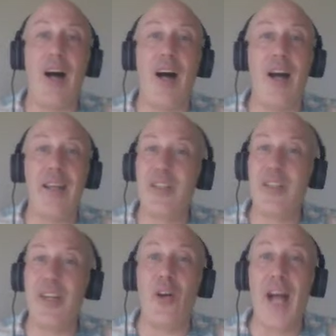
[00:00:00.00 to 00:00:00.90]
it's
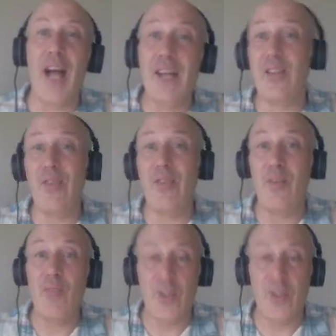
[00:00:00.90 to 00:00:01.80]
interactive,
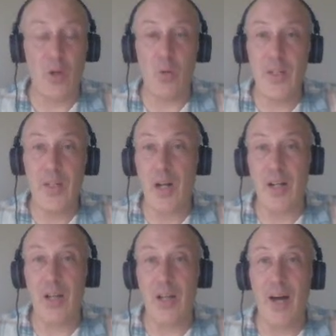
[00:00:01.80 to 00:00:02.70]
so we talk a
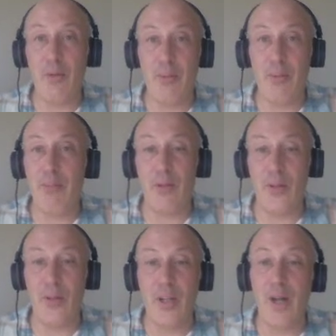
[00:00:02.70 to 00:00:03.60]
lot with people in the
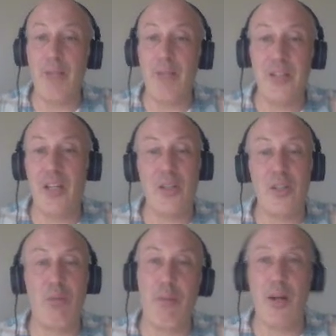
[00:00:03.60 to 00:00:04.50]
comment section.
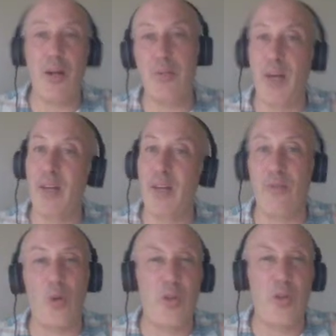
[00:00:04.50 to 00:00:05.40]
We bounce back and
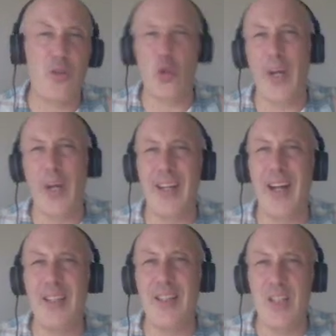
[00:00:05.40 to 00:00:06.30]
forth, trade
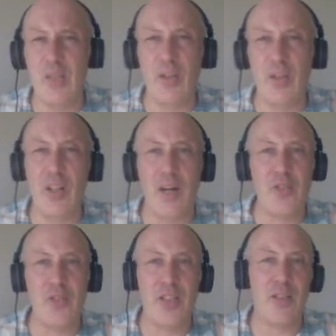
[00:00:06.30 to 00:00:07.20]
ideas for the off
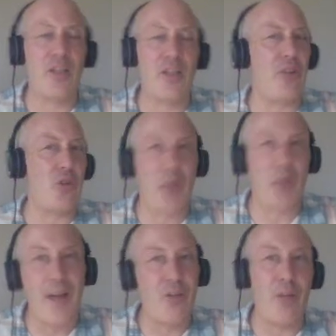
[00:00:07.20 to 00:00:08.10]
season. We got the
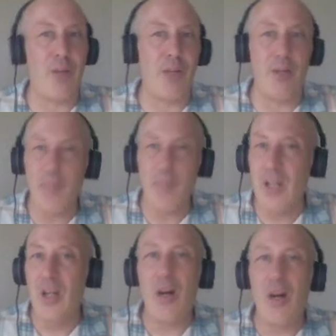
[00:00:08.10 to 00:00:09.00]
draft coming up,
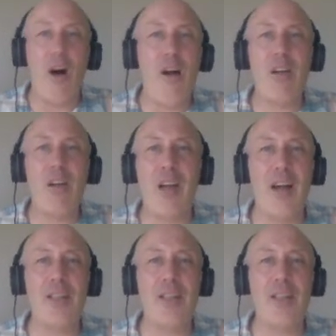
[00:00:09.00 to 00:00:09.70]
all kinds of